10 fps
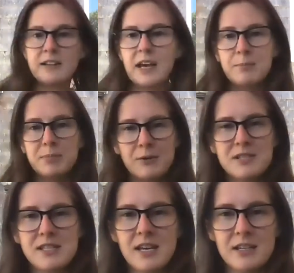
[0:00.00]
light, but I would
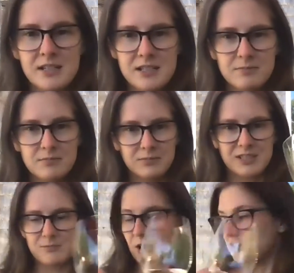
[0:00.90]
say it's
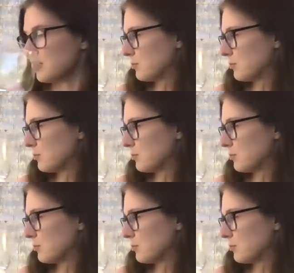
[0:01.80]
honestly